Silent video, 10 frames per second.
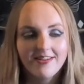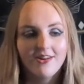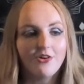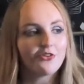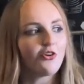
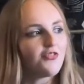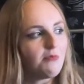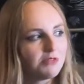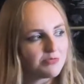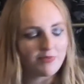Oh god, there
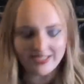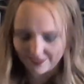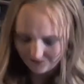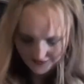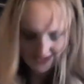must be
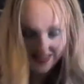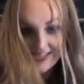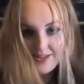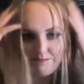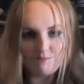something, that's
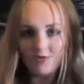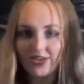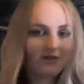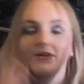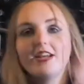now
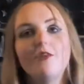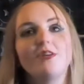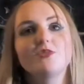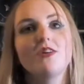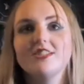bugging me now,
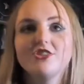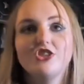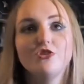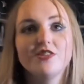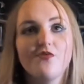because why did I
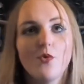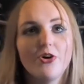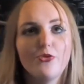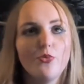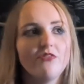choose the
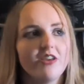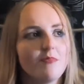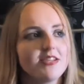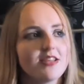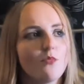word worry?
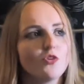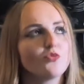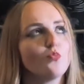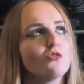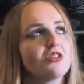Because that
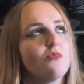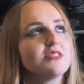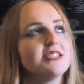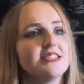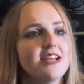wasn't what I was
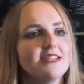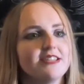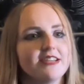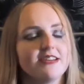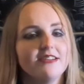
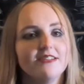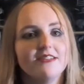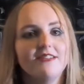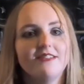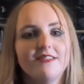intending.
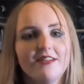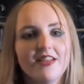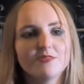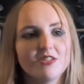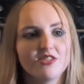
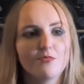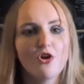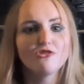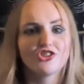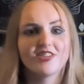That's my
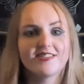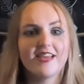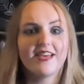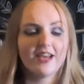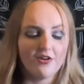subconscious
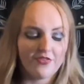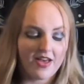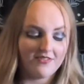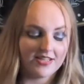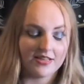taking over
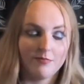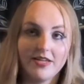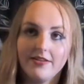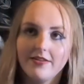there a little bit.